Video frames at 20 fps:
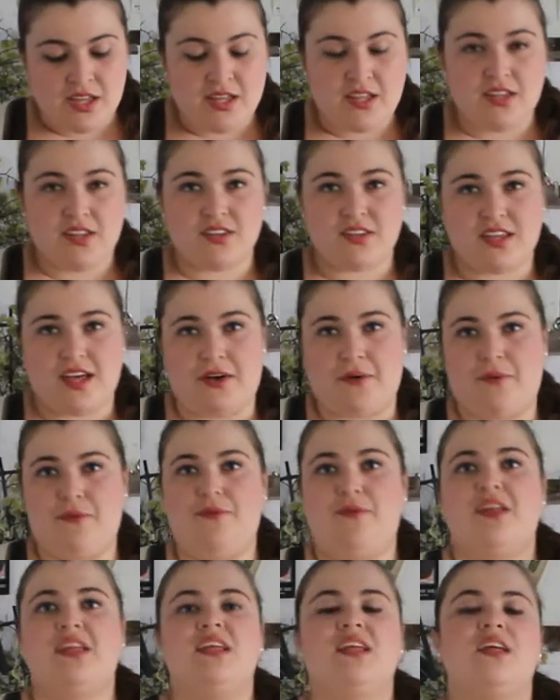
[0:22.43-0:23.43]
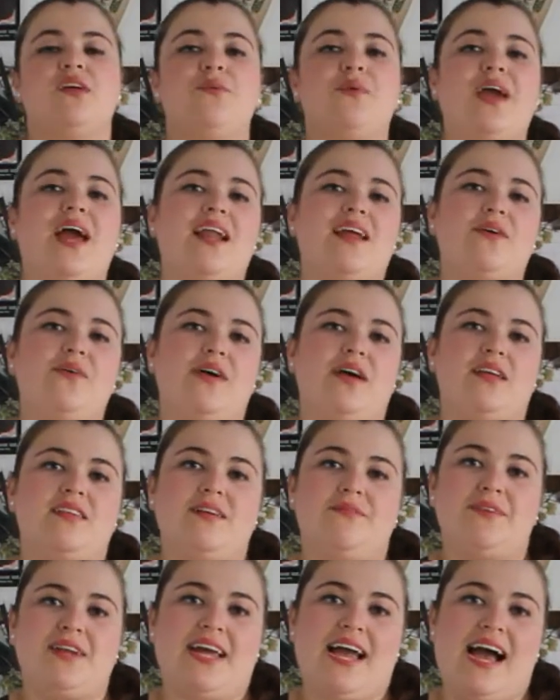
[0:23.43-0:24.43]
So, we had
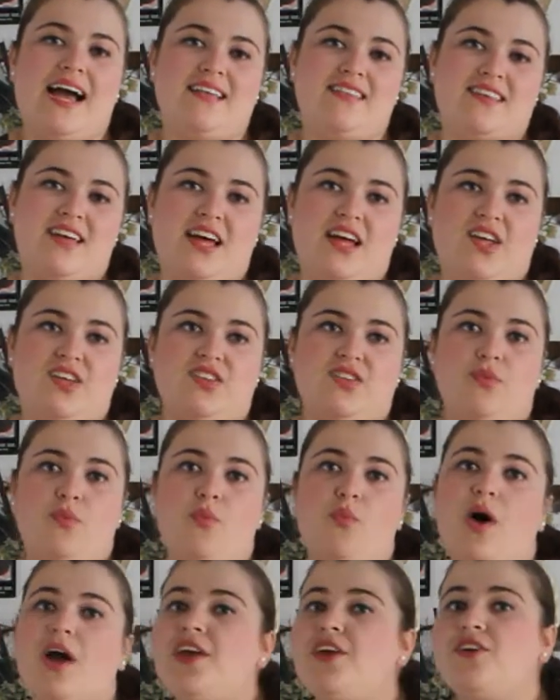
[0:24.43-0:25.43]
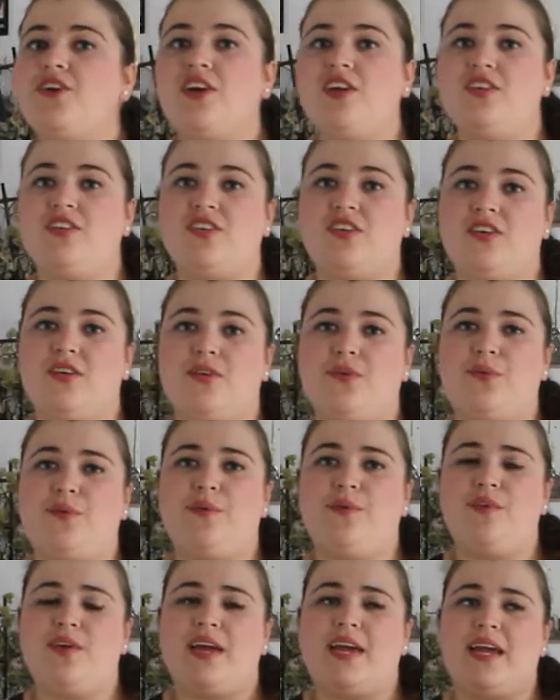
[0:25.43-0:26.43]
somebody ask us what you could
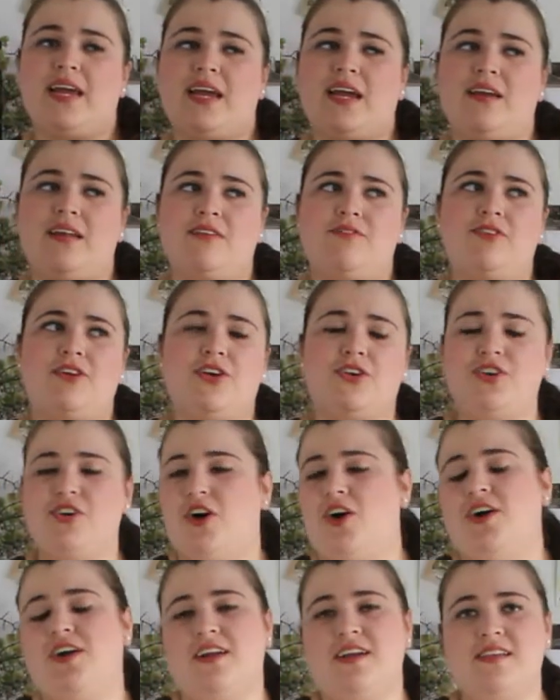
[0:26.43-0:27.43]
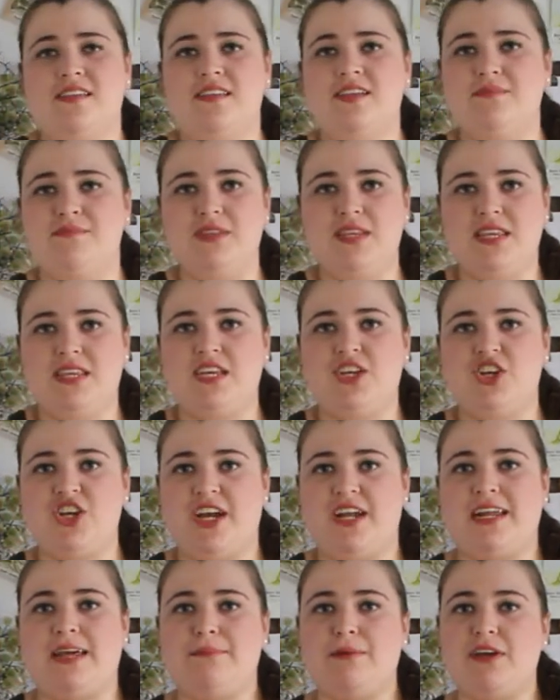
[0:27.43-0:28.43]
do if your yard is completely
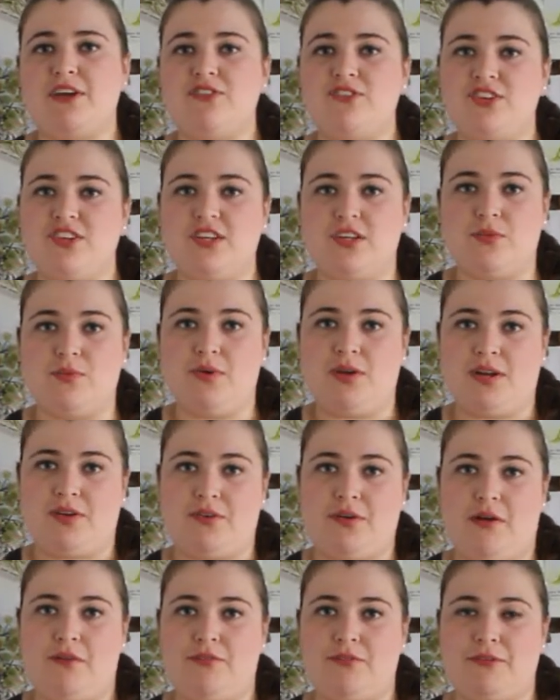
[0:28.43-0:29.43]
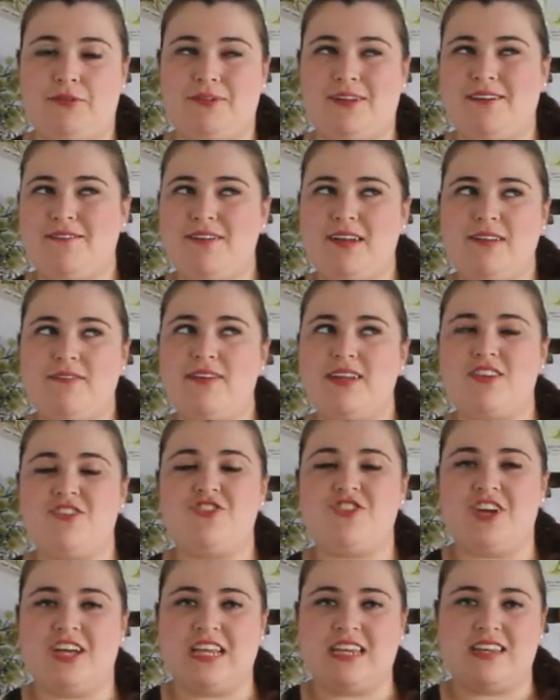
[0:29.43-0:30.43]
shady but you still want to grow food, even if
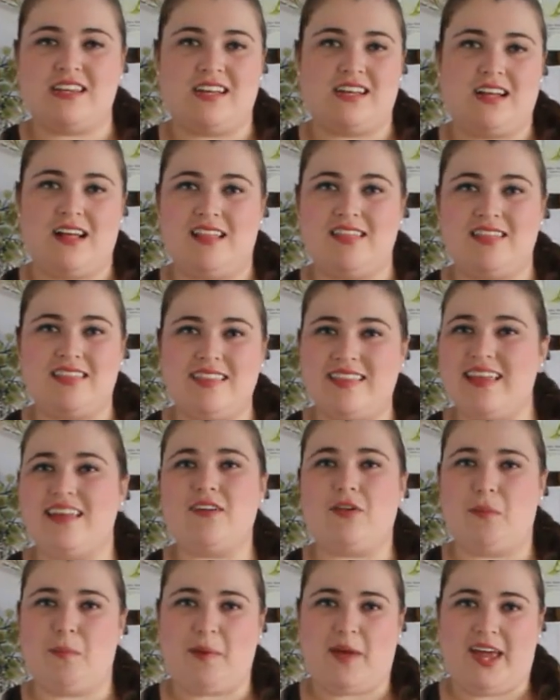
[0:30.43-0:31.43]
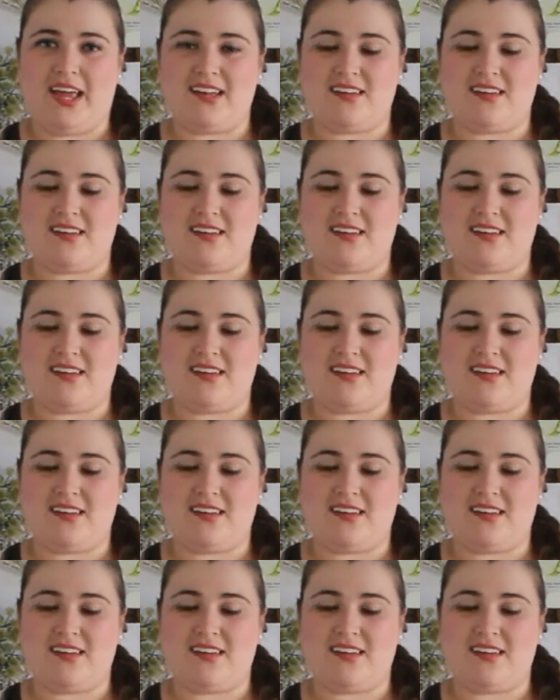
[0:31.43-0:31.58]
it's just a little bit.